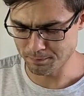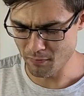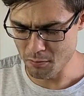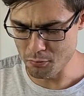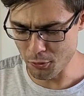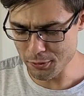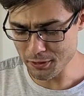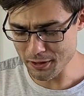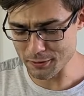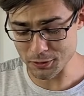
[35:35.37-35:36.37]

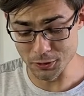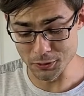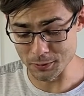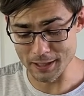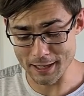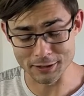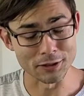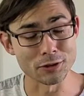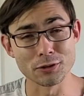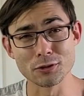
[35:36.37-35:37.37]
Bordering on too sweet, actually.
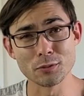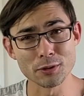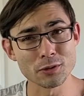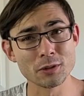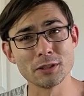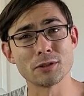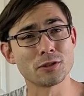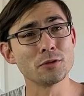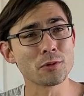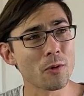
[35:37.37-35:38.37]
Super sweet,
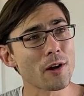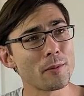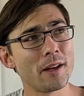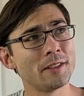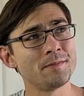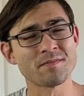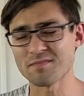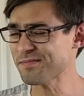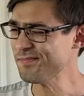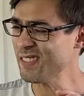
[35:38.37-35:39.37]
super watermelon.
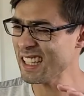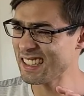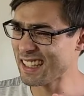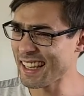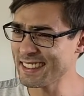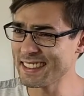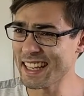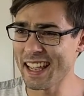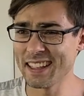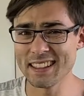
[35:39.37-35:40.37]
Lightly
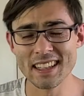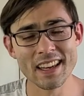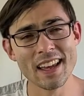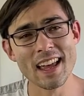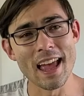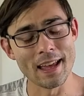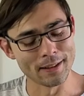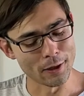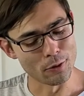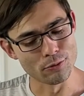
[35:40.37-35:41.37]
tangy. And
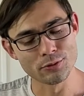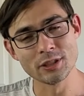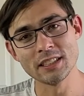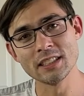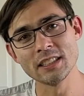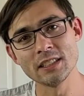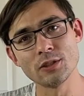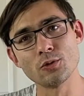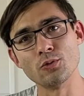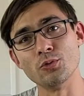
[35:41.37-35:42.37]
like a
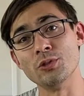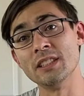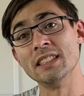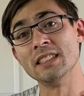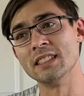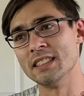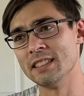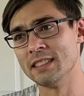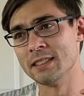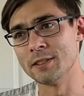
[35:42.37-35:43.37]
really,
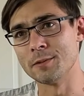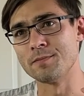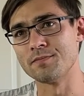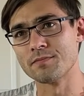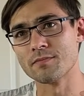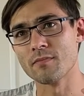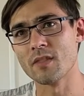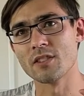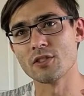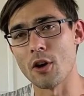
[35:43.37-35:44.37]
really
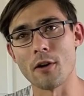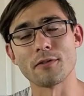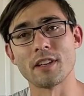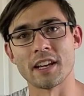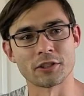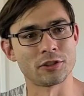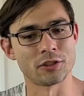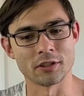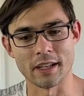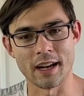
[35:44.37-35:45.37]
soft
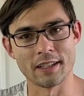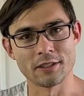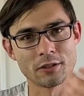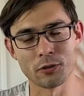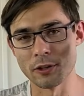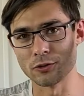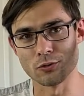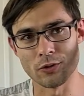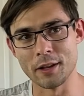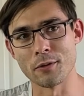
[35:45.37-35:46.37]
texture. Like I crunched
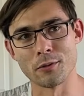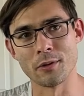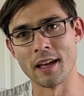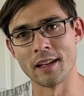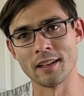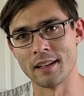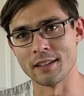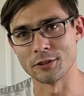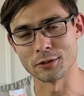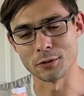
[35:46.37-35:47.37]
right through that and it
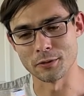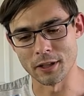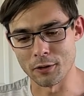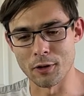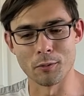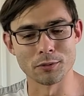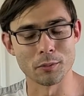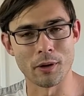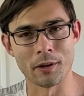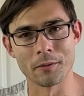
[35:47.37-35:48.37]
just sort of like crumbled
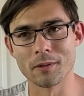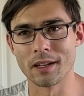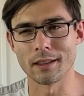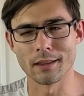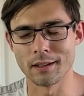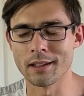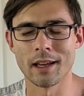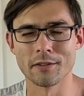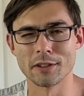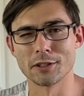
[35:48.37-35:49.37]
apart. I think
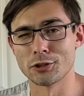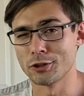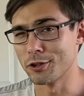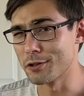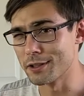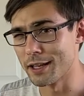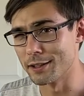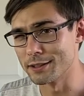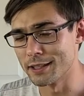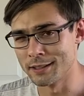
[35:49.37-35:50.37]
having the sugar on the
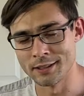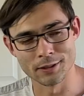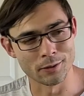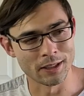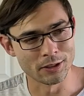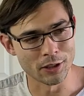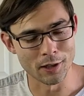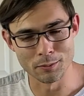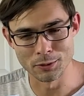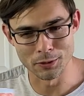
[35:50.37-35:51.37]
outside does a great
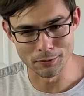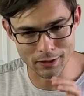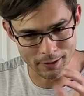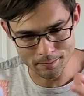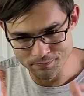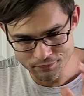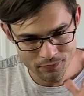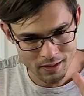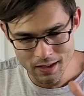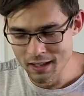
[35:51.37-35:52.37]
job sort of like
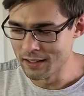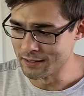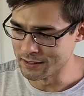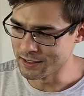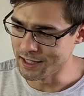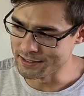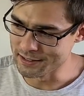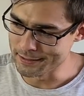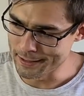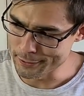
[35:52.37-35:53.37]
disguising
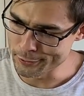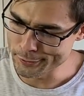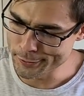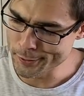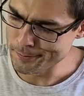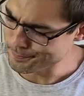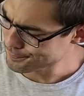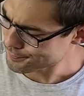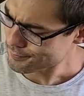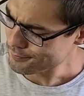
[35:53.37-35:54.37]
the texture. So
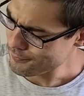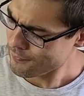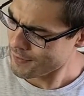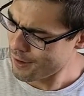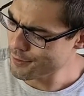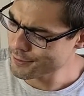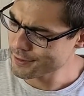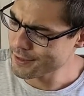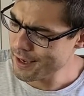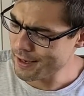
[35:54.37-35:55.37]

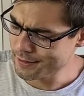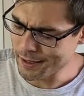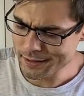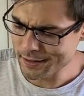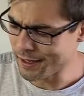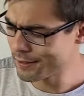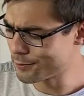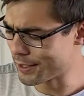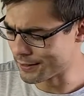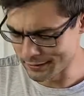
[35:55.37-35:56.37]
honestly, yeah, I'd
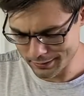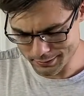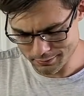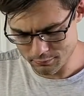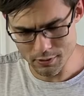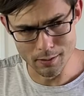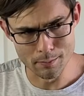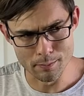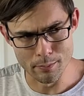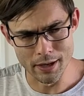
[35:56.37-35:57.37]
rate this as the
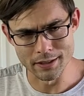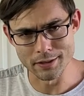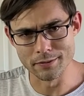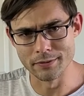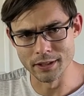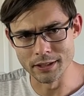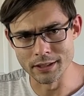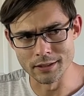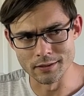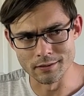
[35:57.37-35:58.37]
best
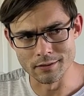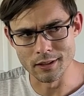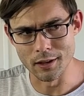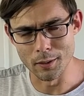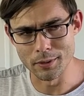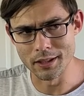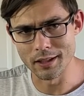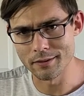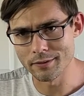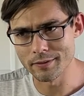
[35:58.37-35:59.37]
vegan gummy
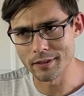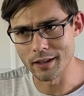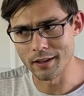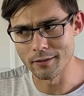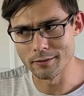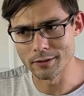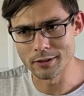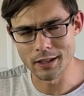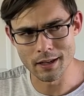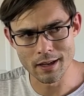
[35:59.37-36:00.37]
I've ever
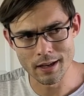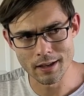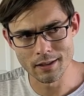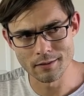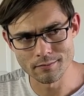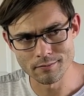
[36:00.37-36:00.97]
had.